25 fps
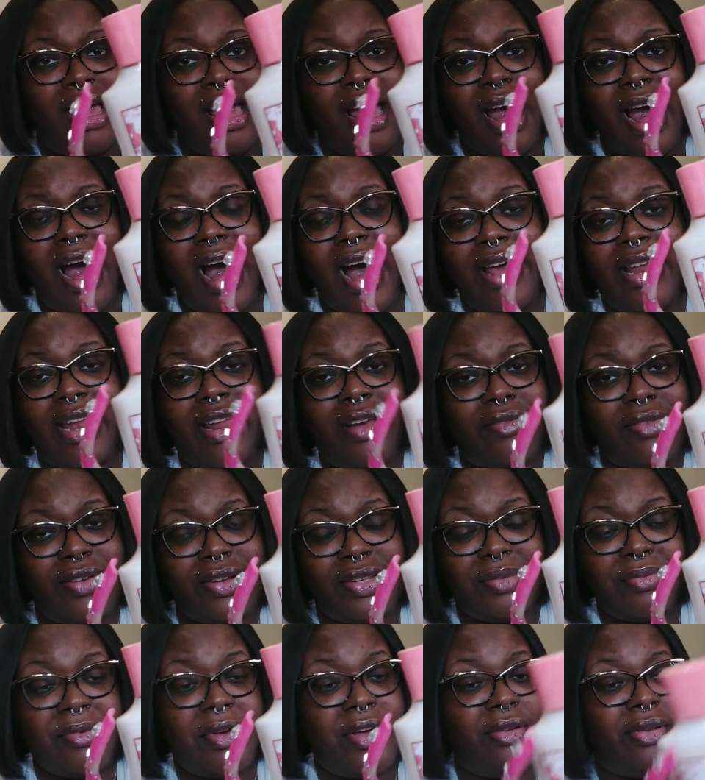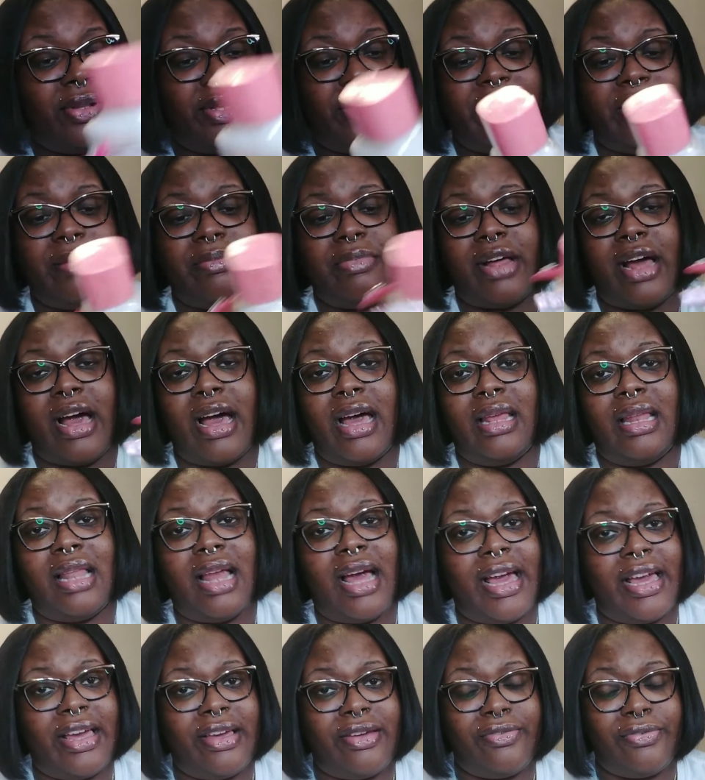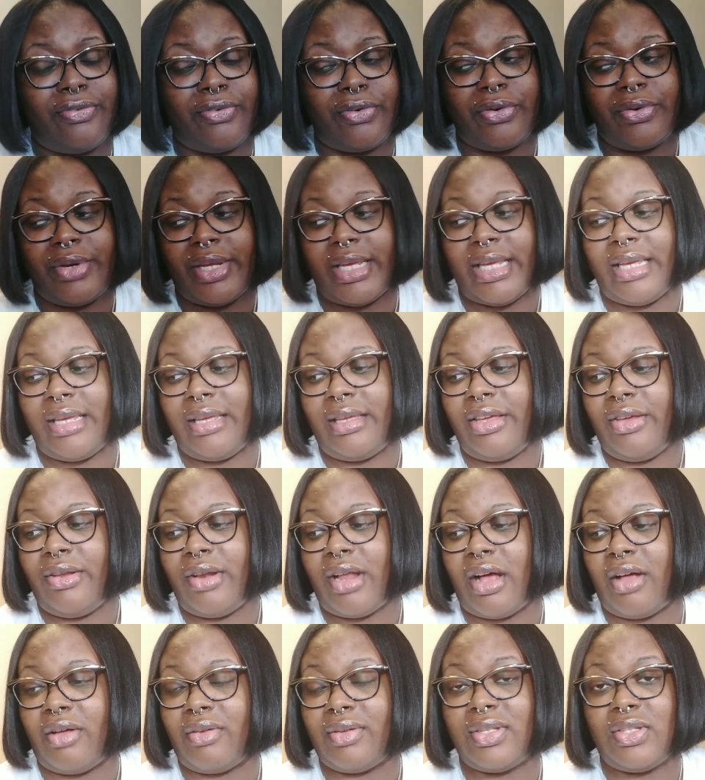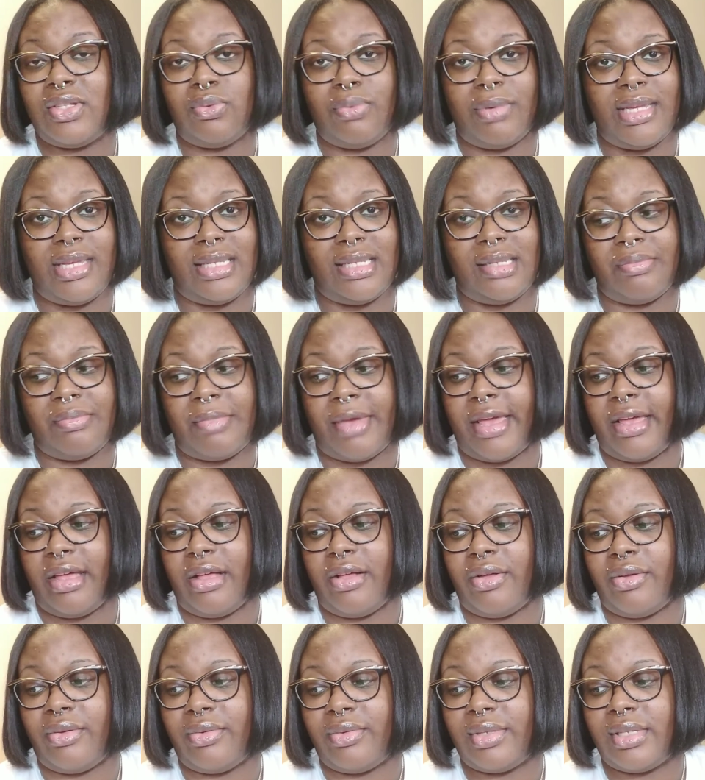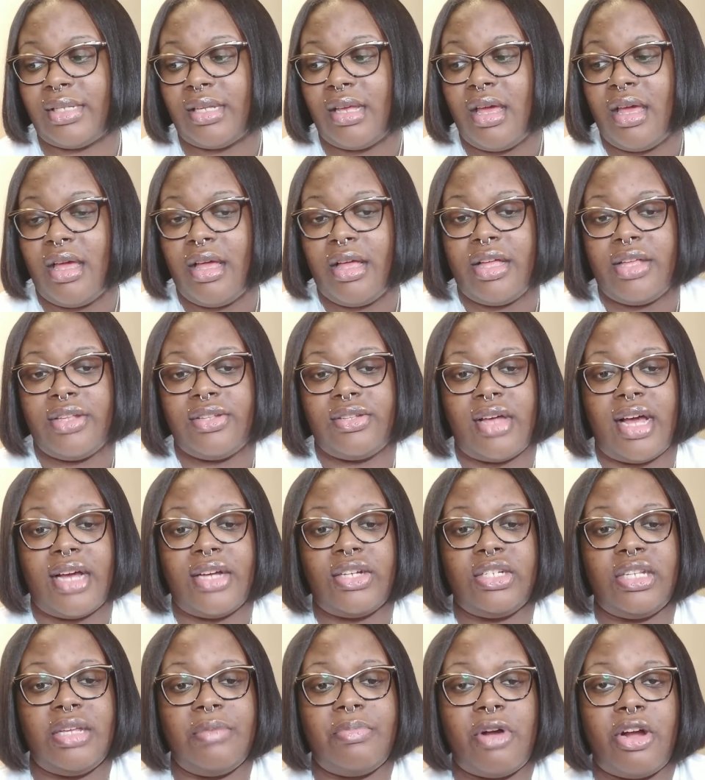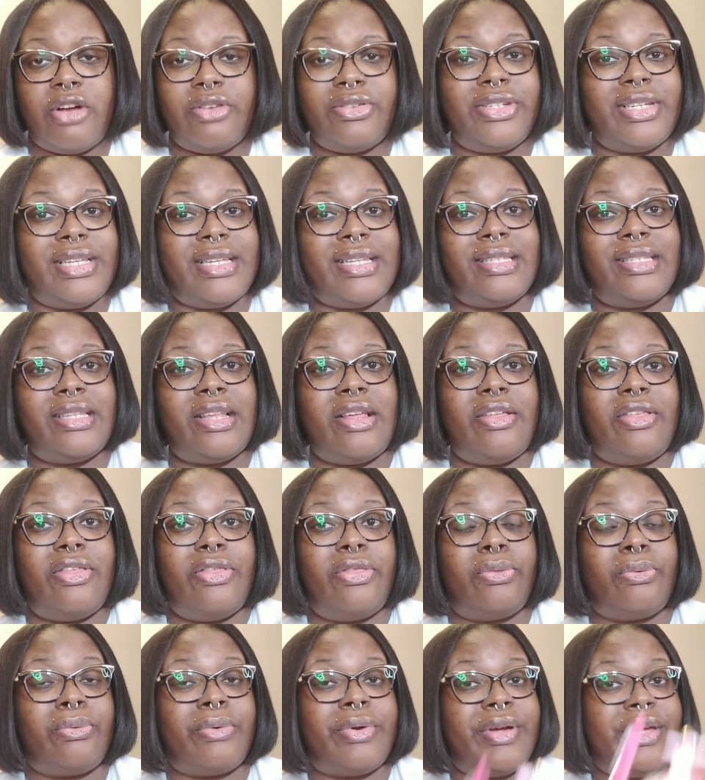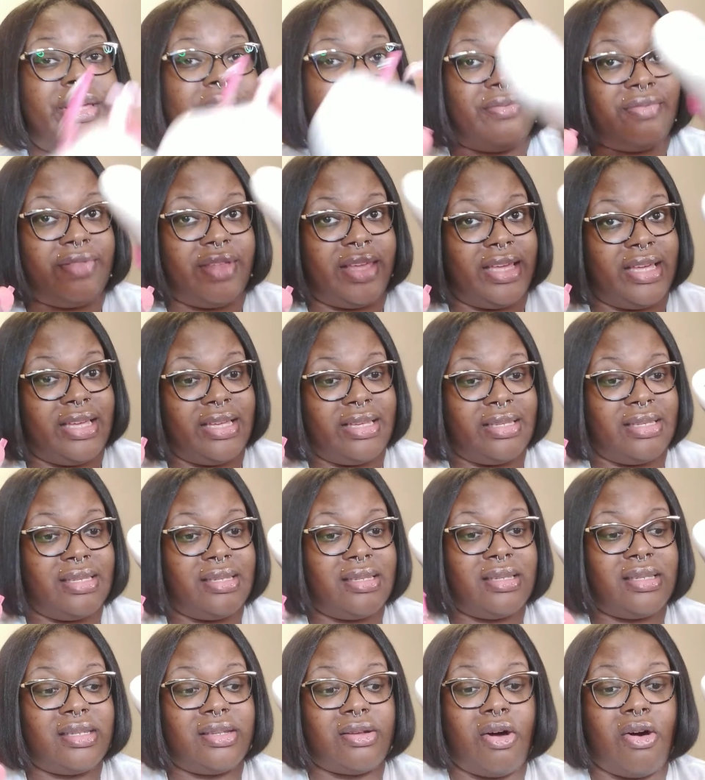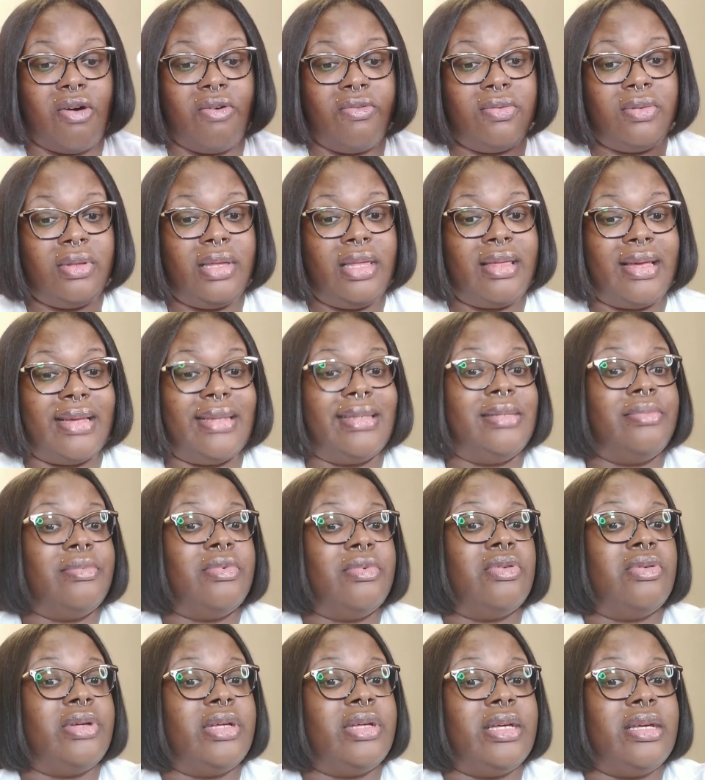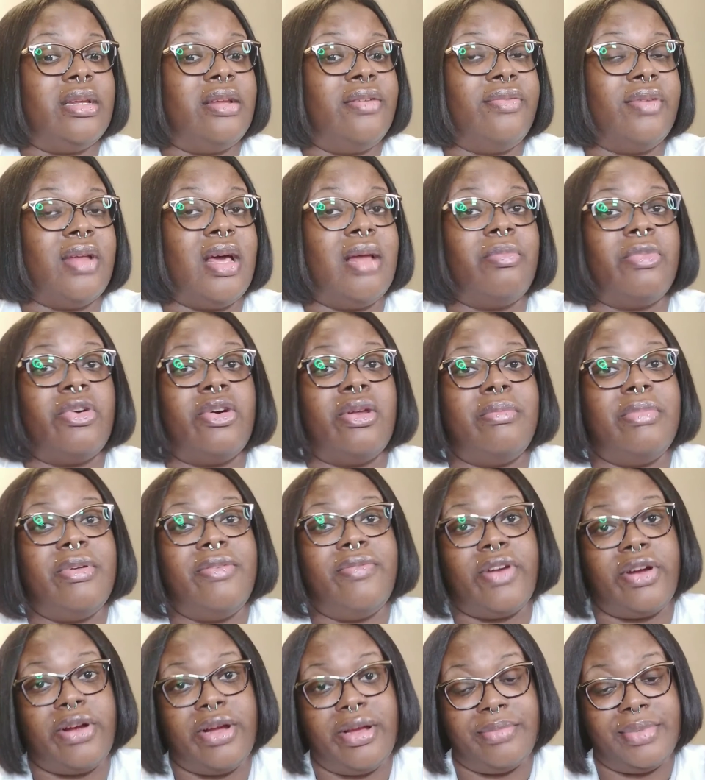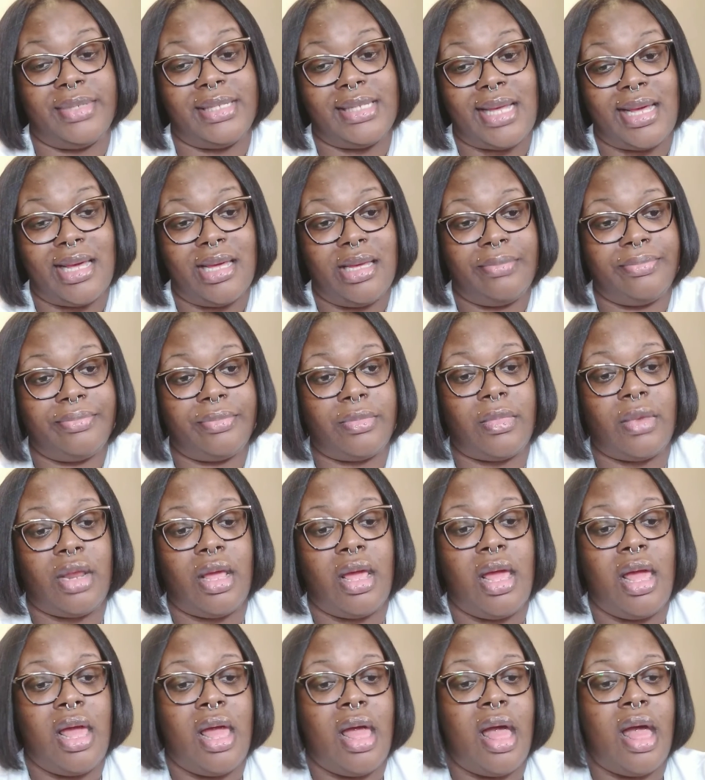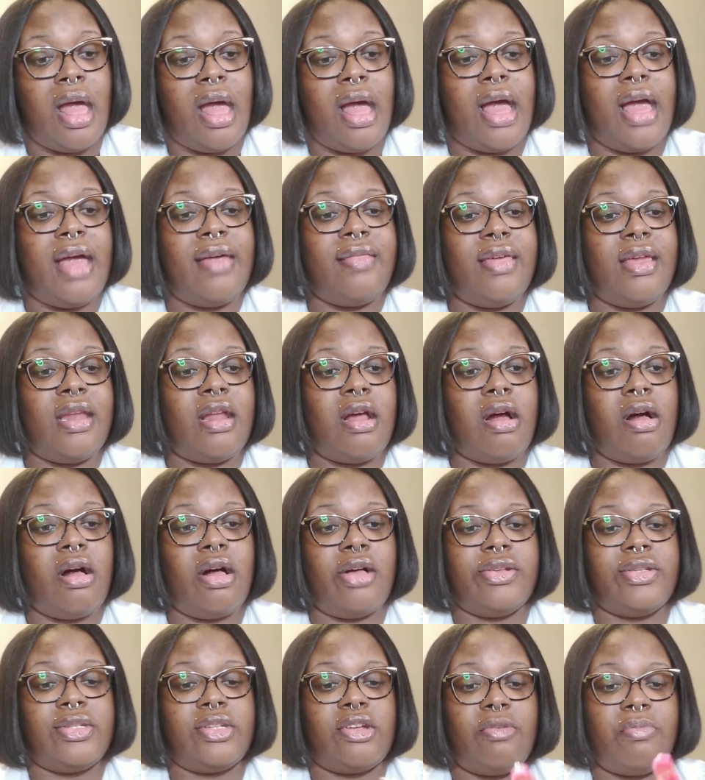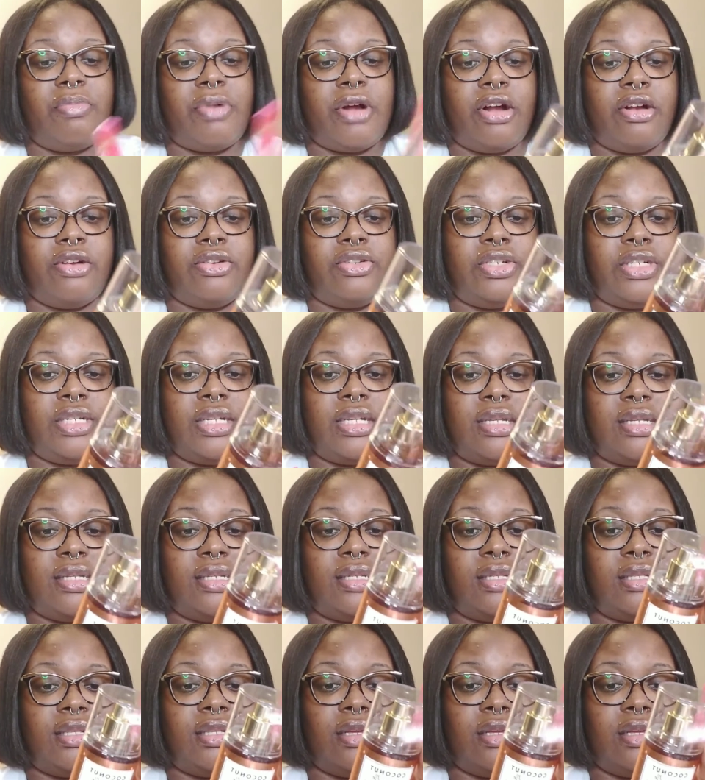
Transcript: I never smelled it, but I like fruity, you know, sweet smells. So I actually purchased 3 of these. So hopefully they smell good, if not I'm gonna be very upset. And then I also purchased the